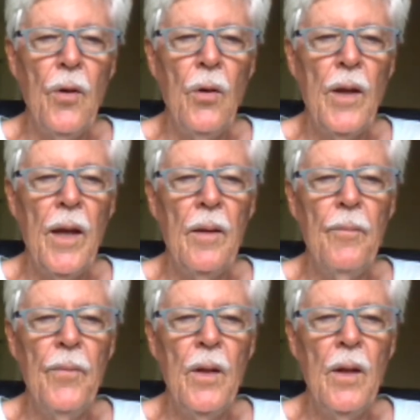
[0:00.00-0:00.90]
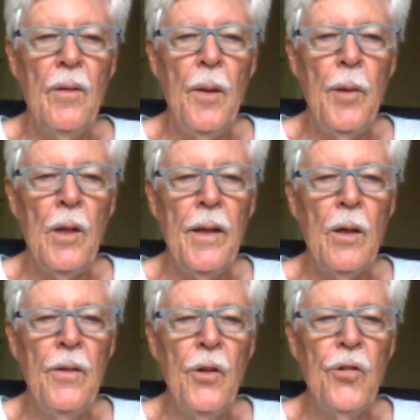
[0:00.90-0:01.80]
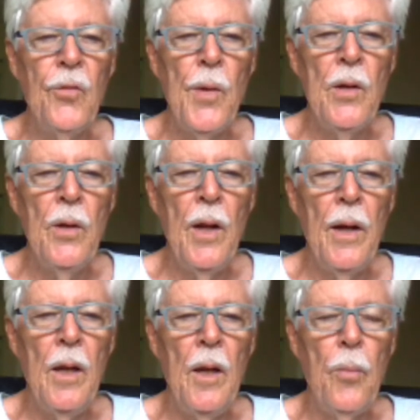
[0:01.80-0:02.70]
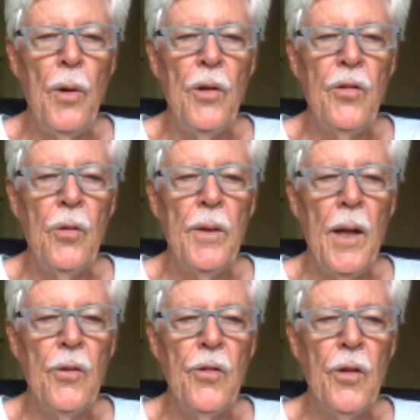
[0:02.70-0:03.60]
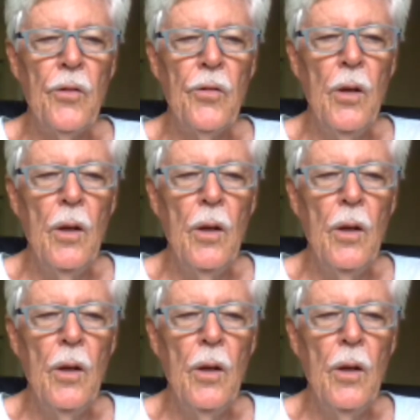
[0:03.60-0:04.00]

Okay, let me click on this 398 points, see what that says.